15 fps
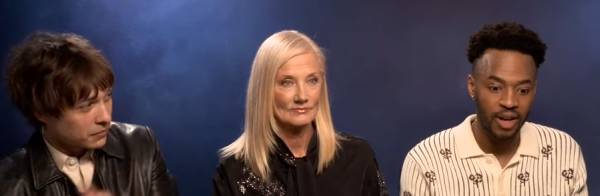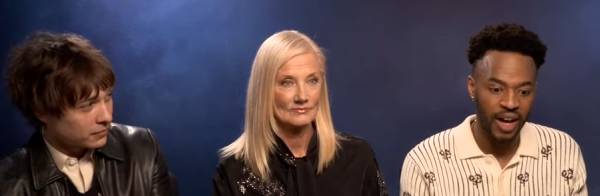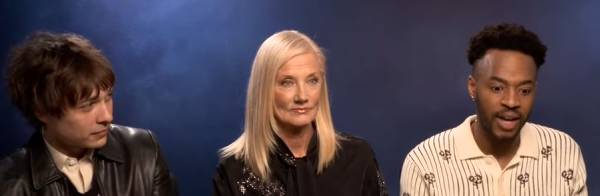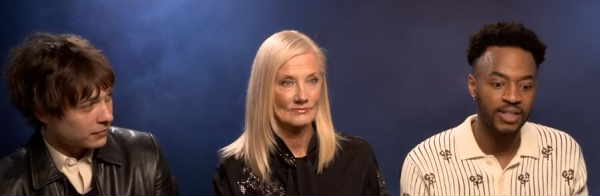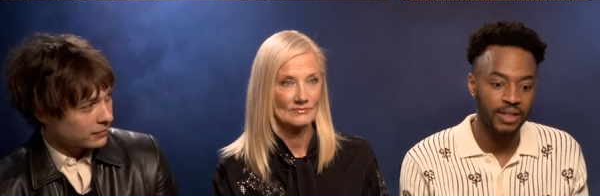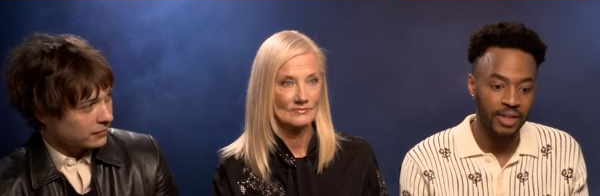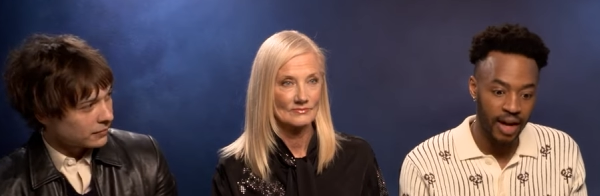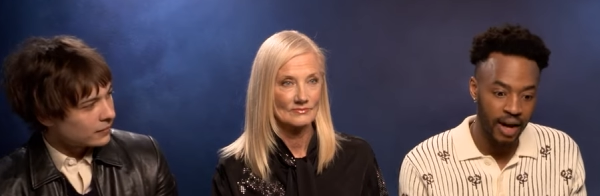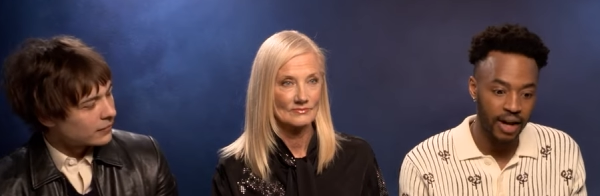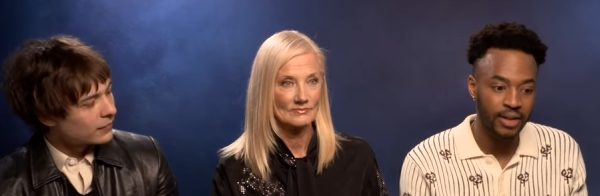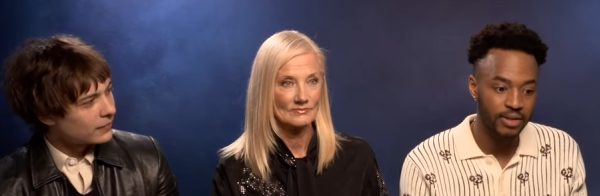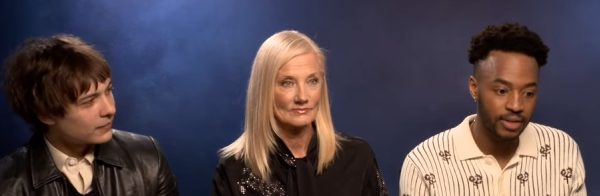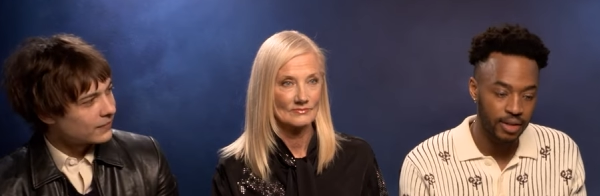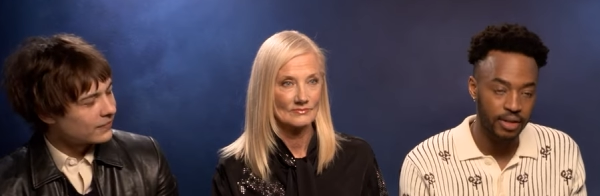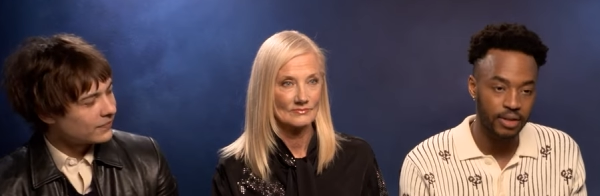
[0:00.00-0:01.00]
Speaker 1: as an
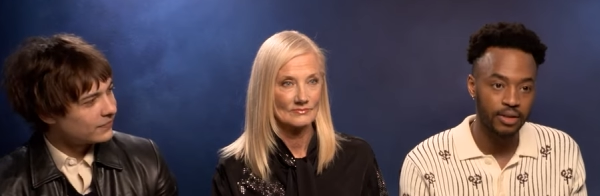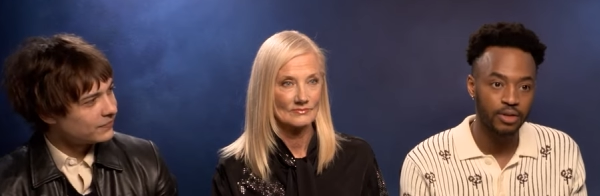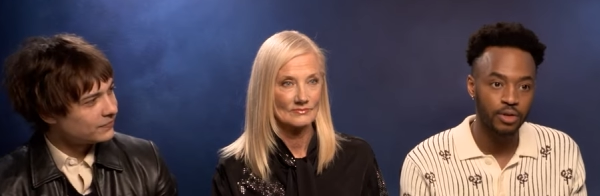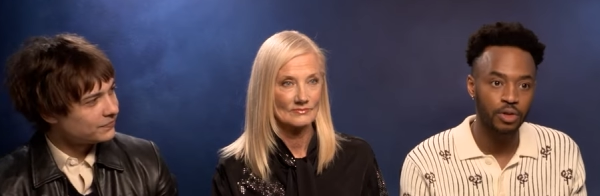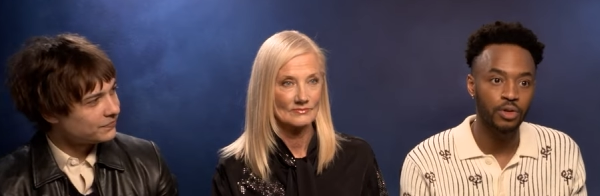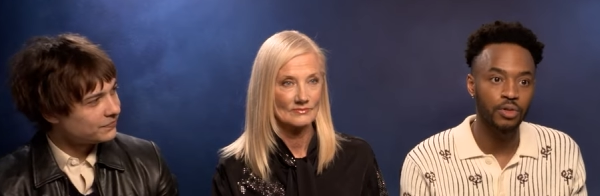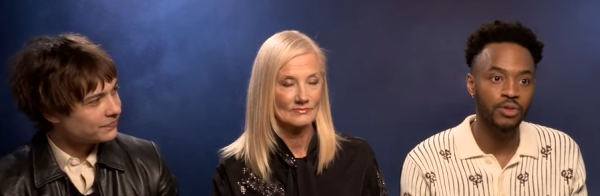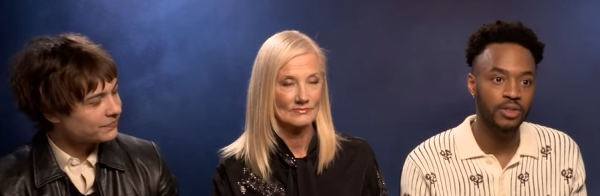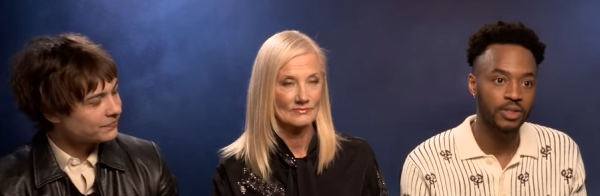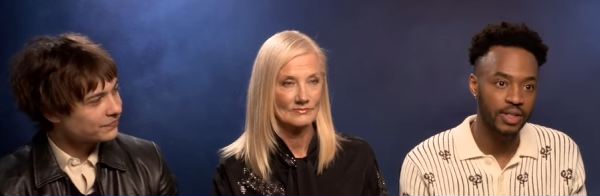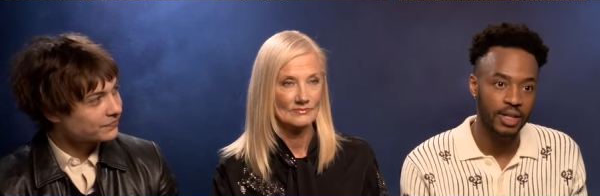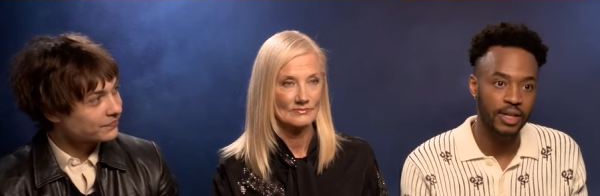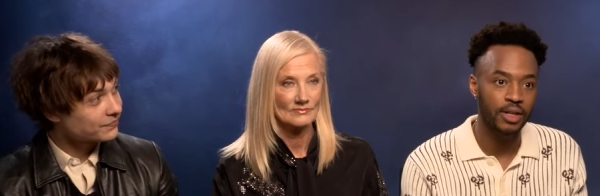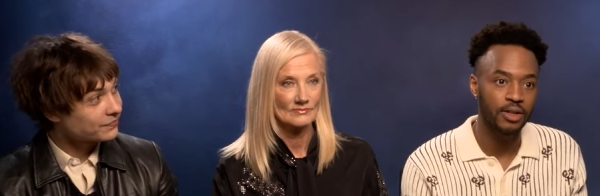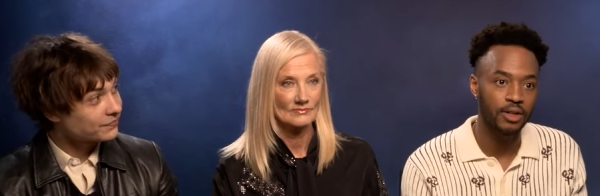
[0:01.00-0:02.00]
actor to
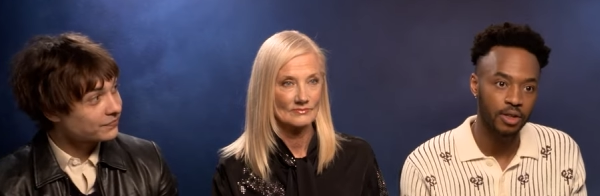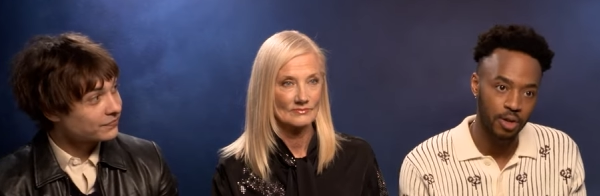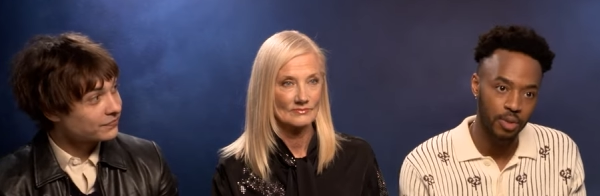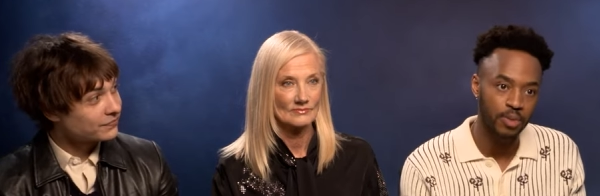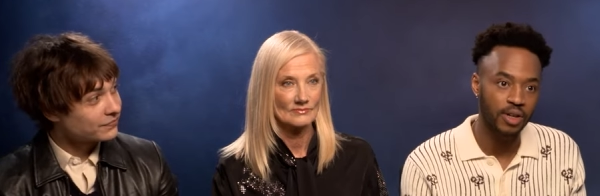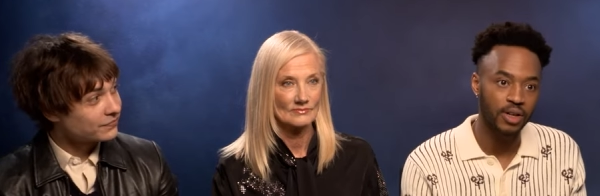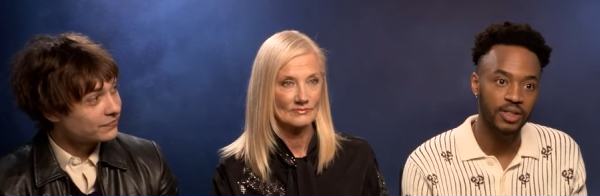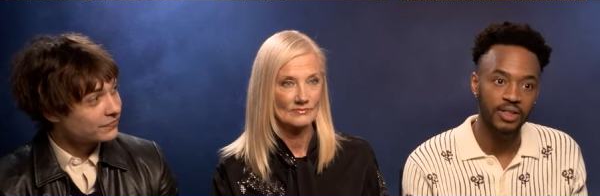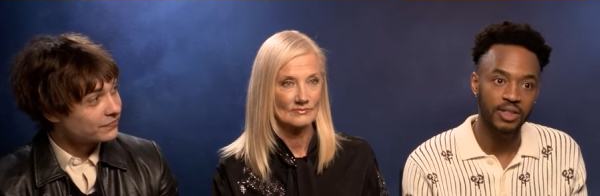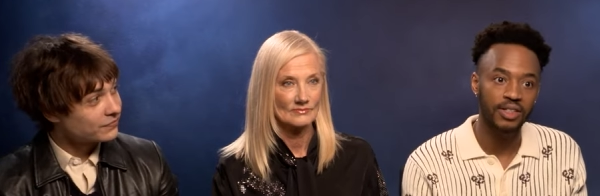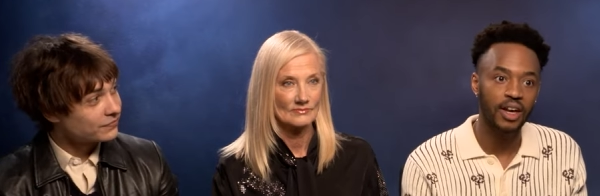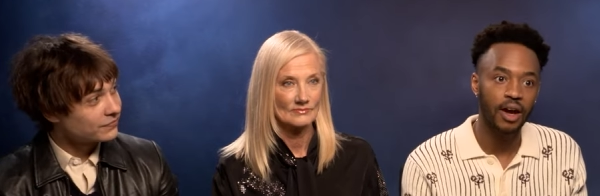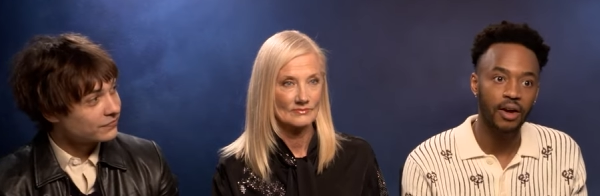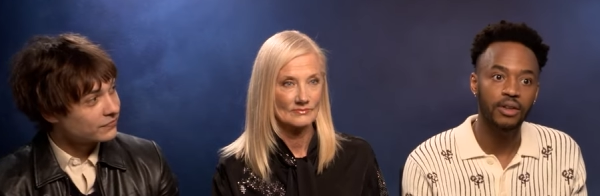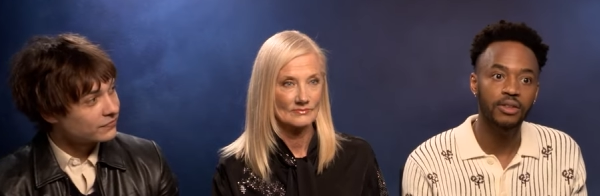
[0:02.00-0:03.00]
see and humanise these
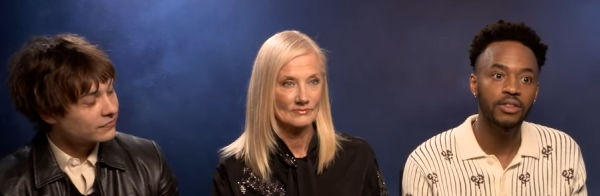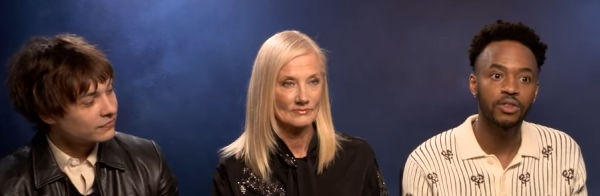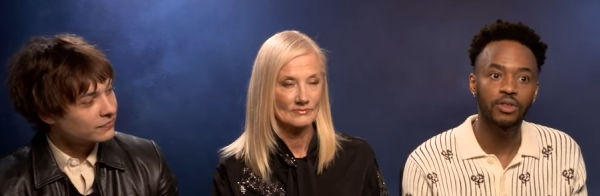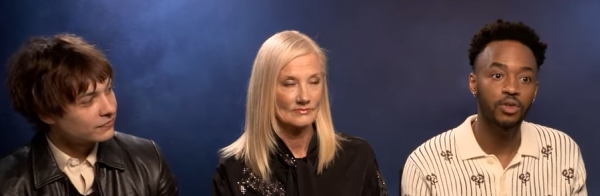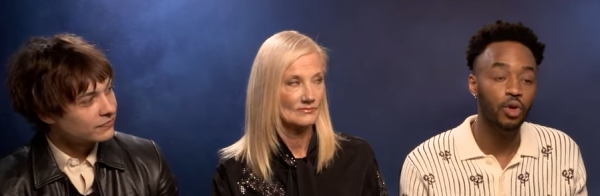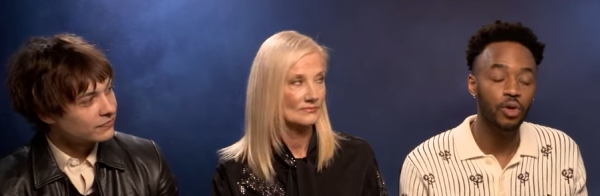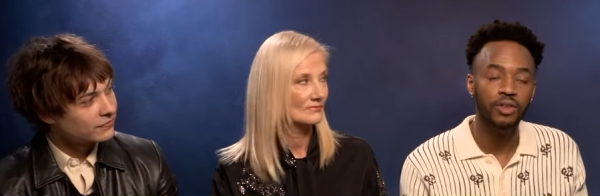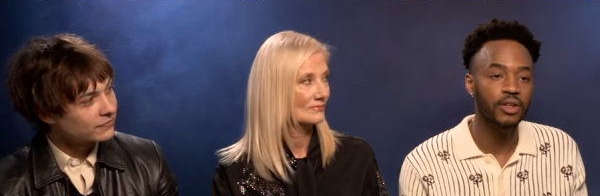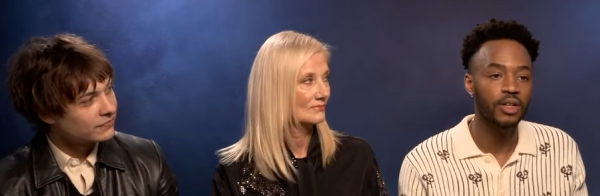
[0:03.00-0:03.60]
characters and not